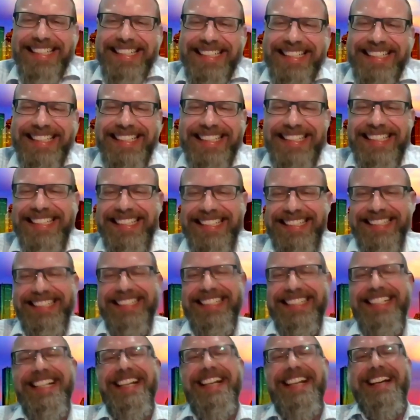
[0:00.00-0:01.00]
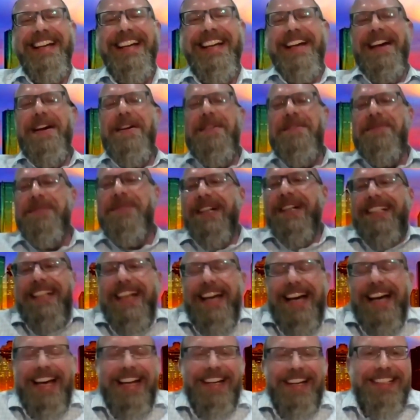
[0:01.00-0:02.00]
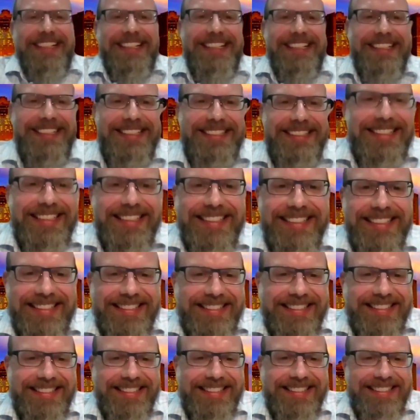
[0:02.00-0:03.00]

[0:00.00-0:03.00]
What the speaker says: one on top, and that's a huge deal, man.